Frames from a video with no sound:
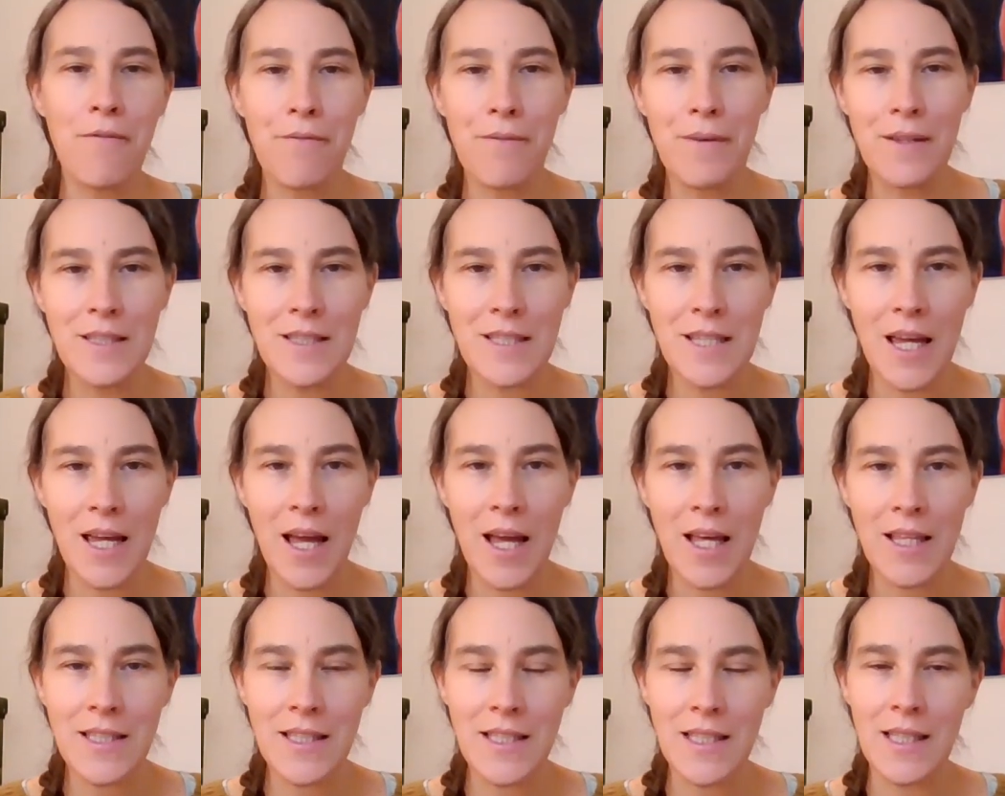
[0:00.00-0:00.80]

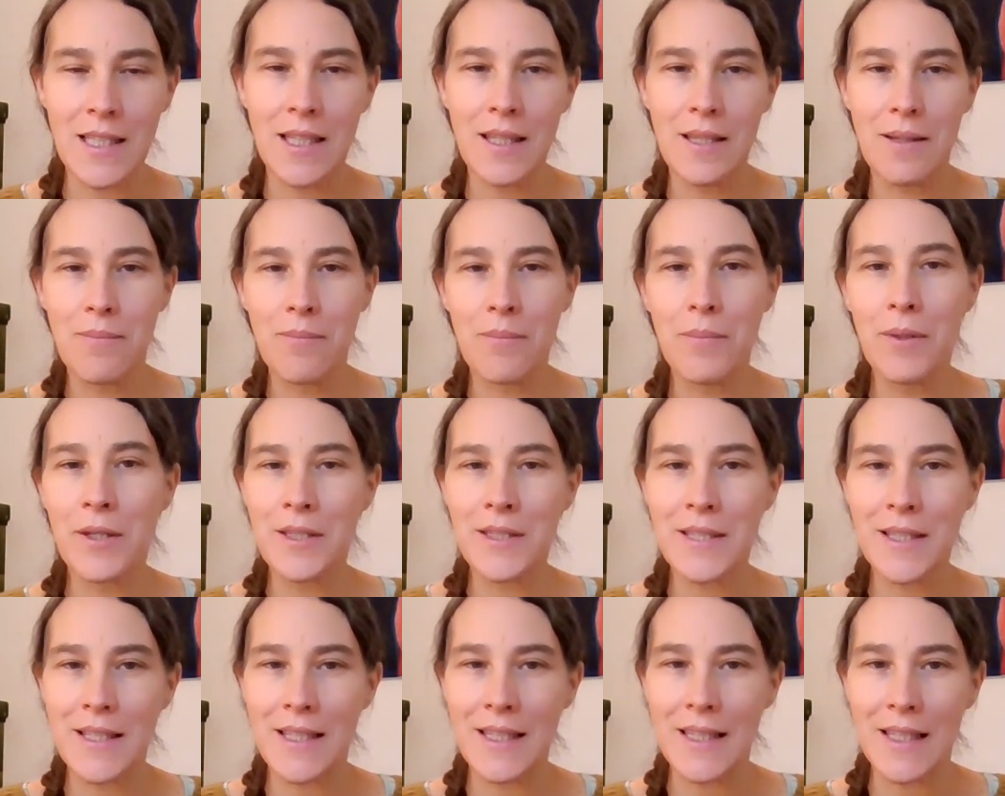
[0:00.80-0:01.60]
fantastic
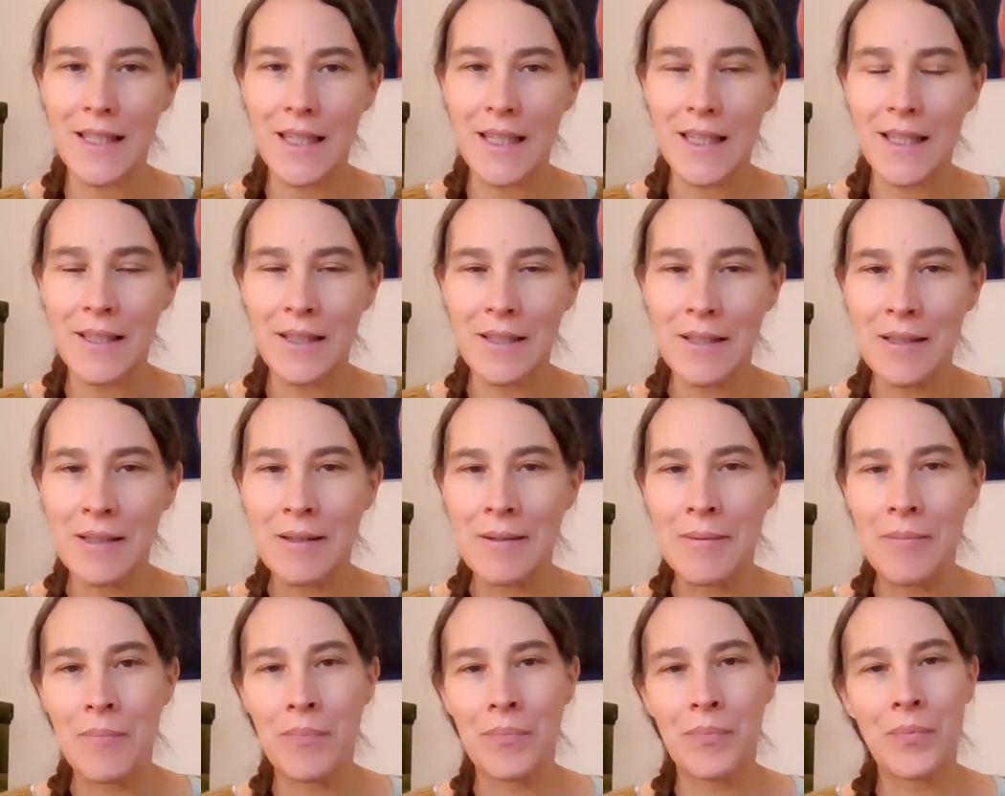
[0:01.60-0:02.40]
mystic.
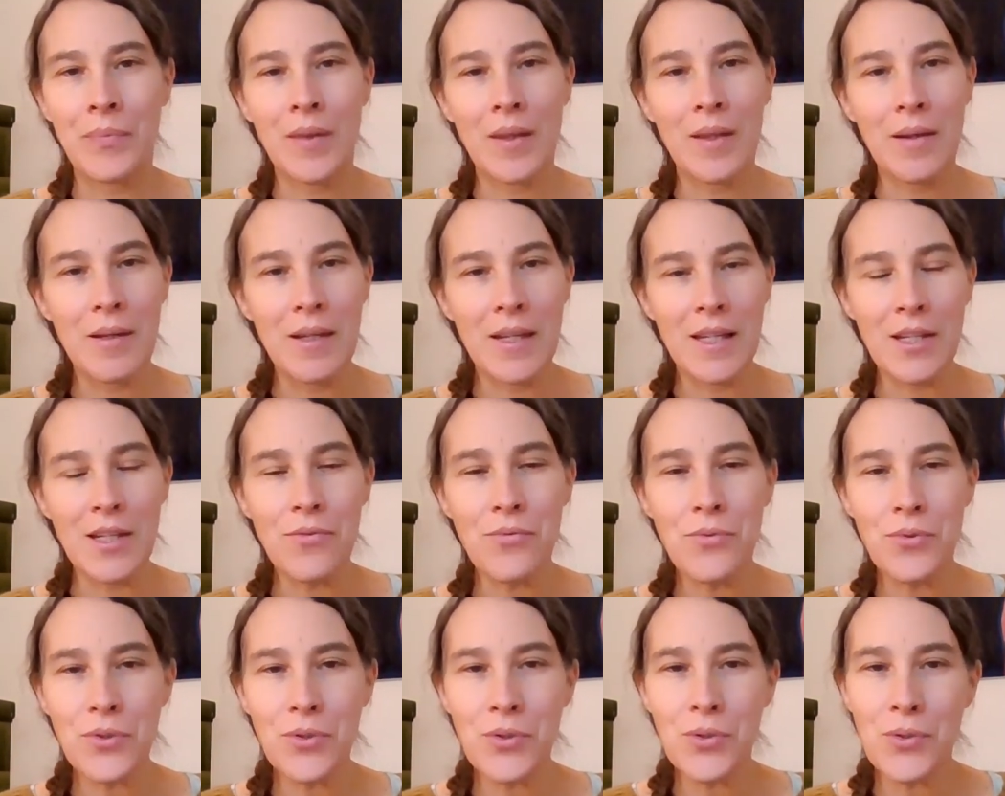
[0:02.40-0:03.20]

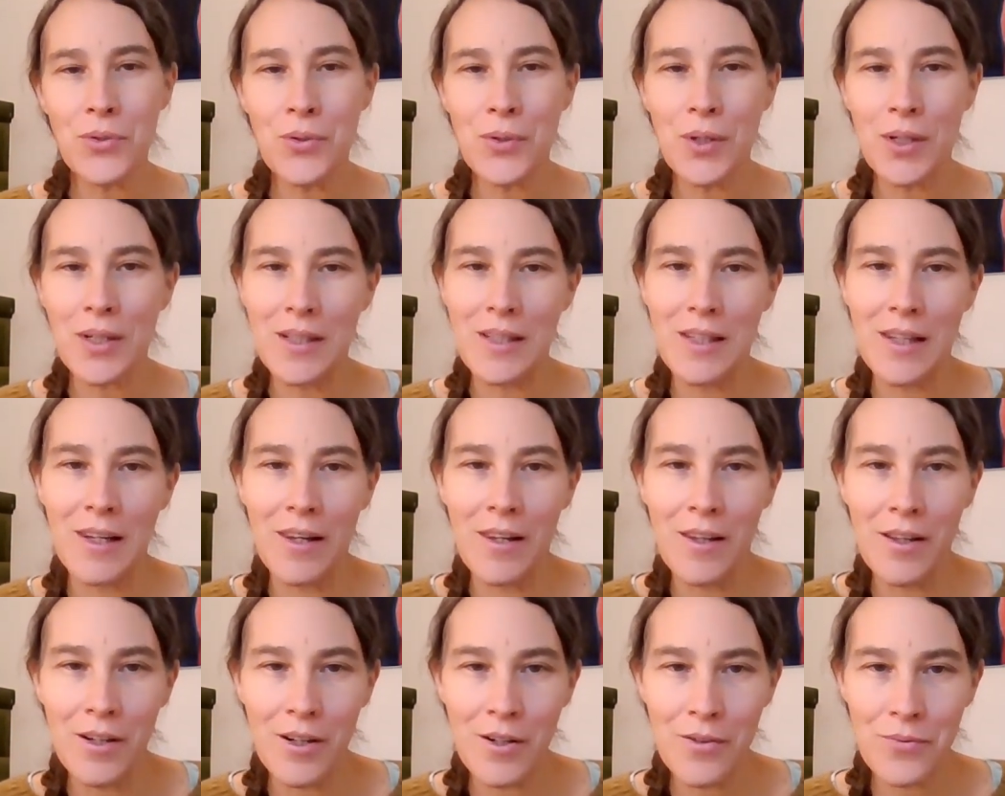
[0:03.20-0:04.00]
If you
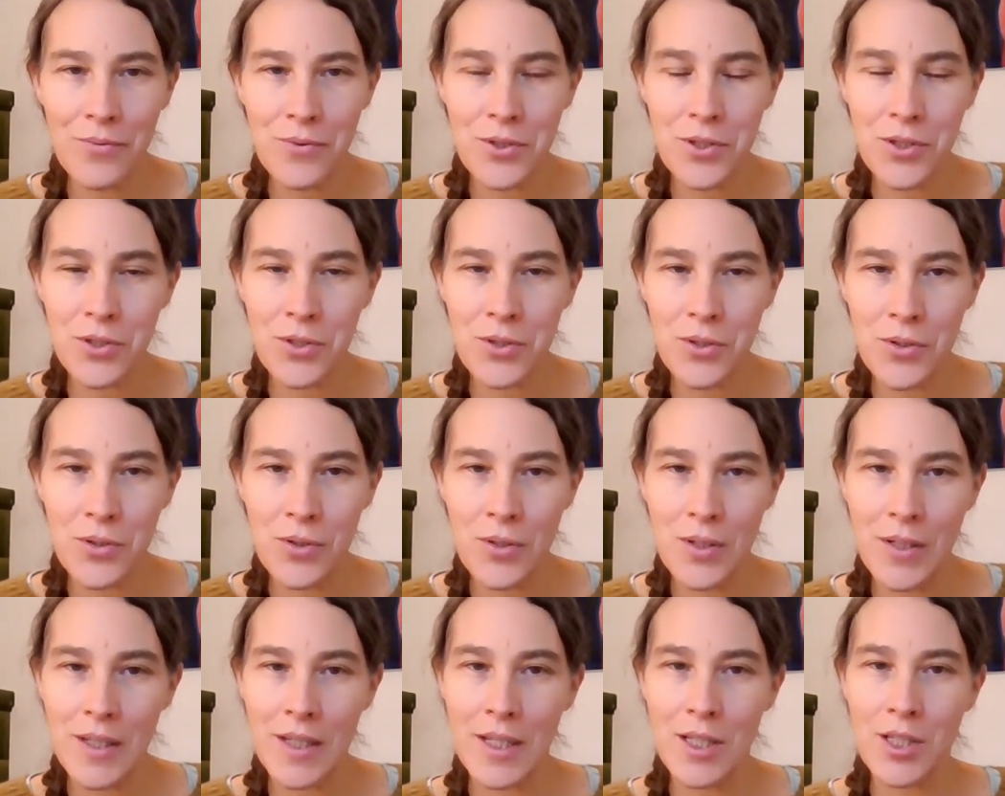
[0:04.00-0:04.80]
love
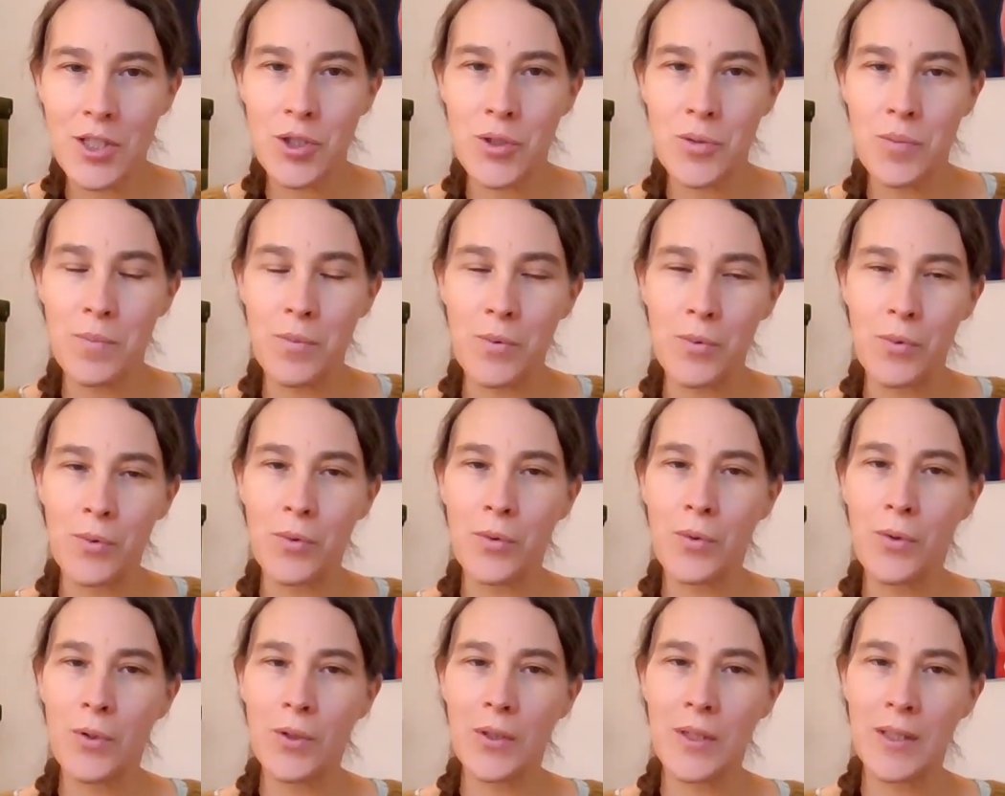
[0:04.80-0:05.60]
to
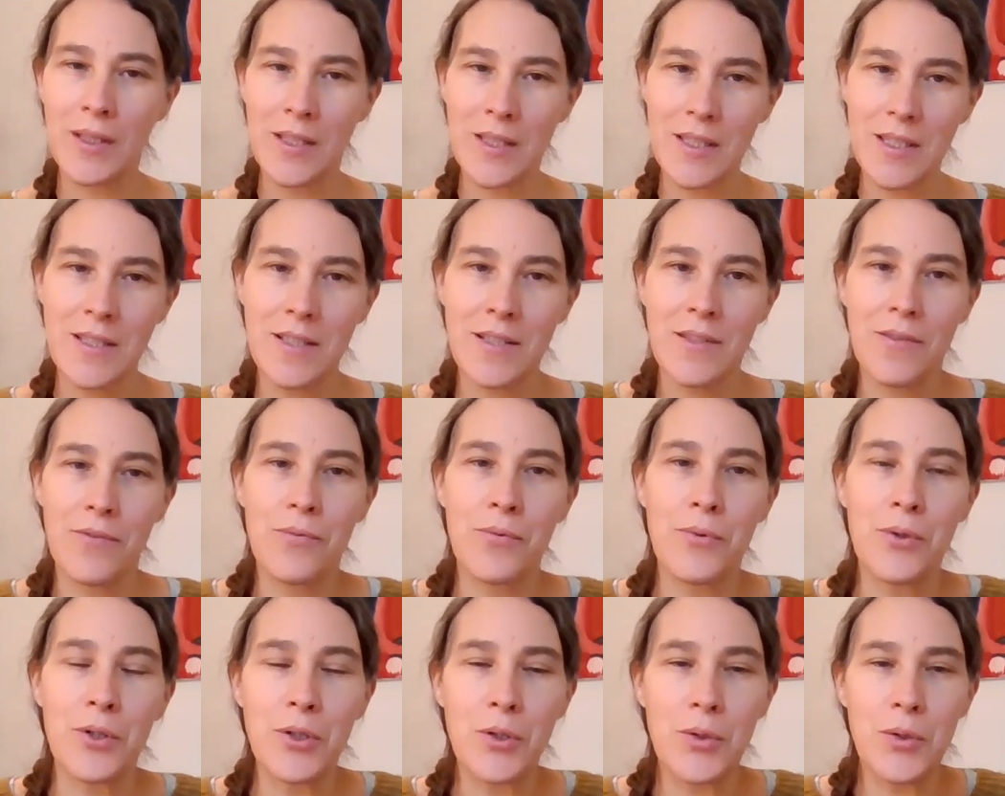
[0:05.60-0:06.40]
explore this
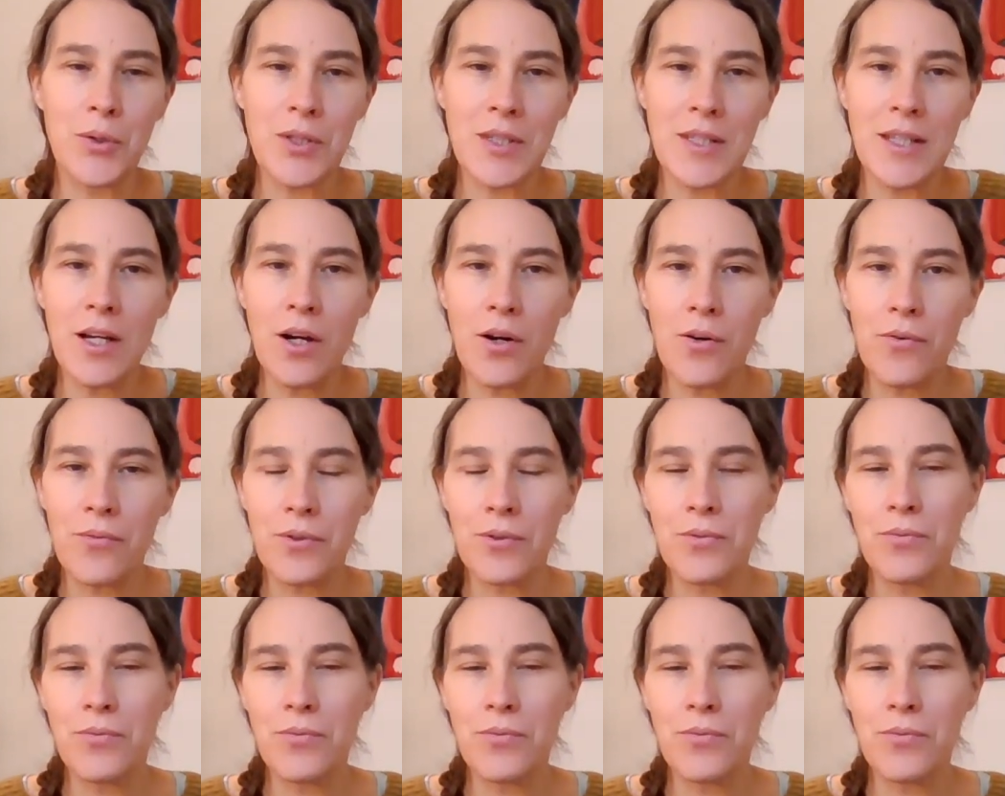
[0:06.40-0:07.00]
for yourself,